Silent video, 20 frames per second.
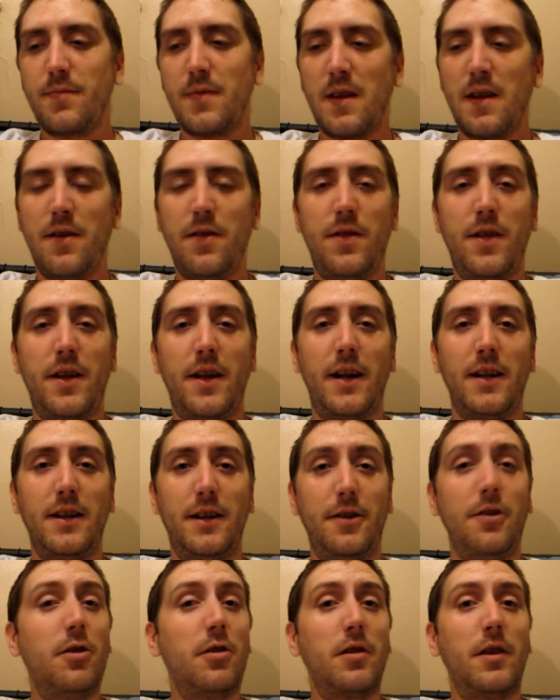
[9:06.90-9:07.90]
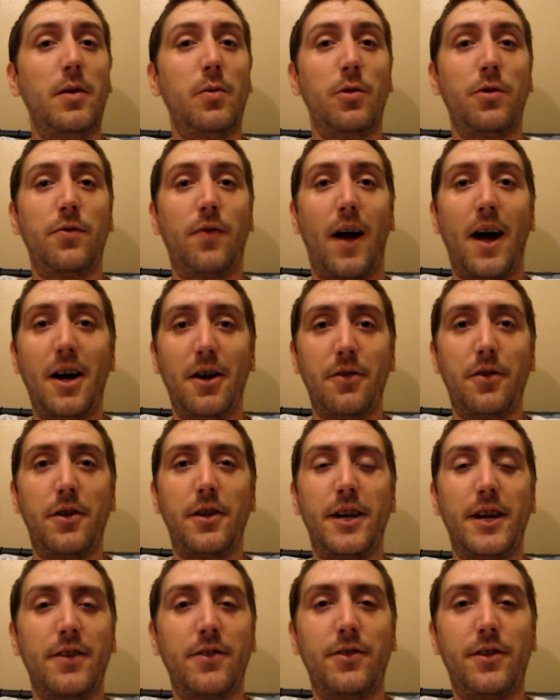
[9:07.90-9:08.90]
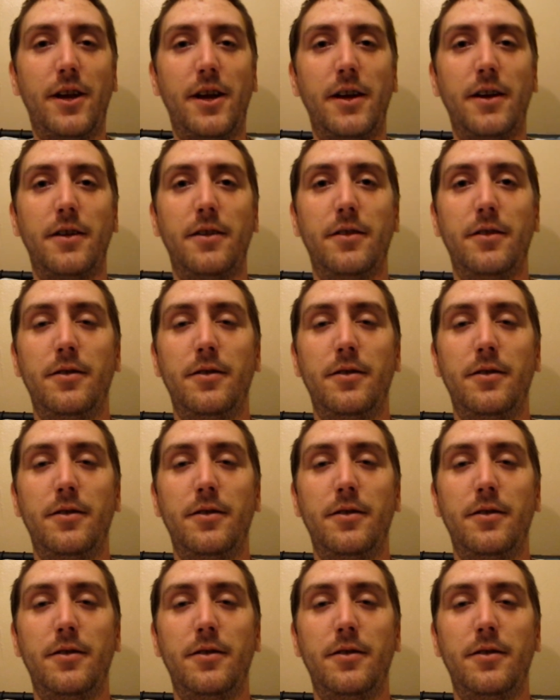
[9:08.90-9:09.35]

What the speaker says: and then I literally was fired the next day.